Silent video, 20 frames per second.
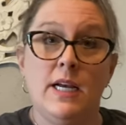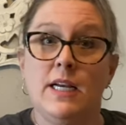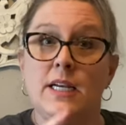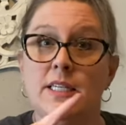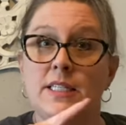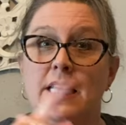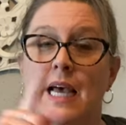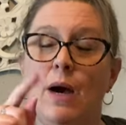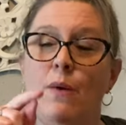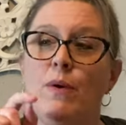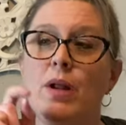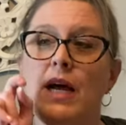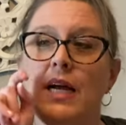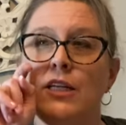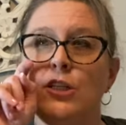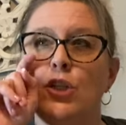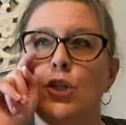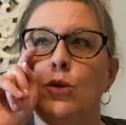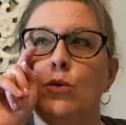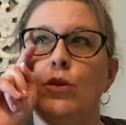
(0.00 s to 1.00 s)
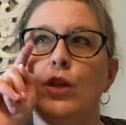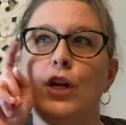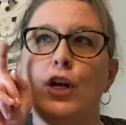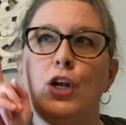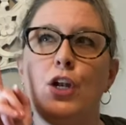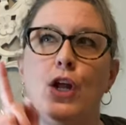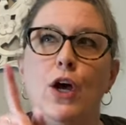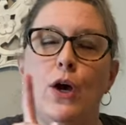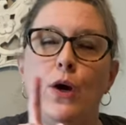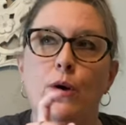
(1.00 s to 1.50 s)
Because how would I do the
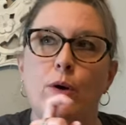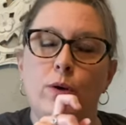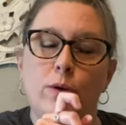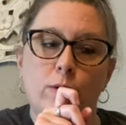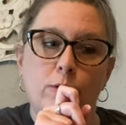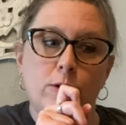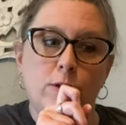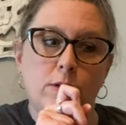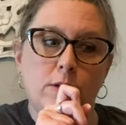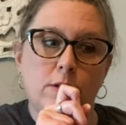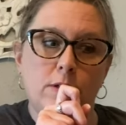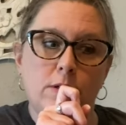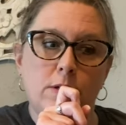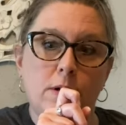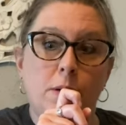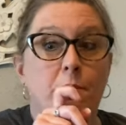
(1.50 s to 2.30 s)
nose?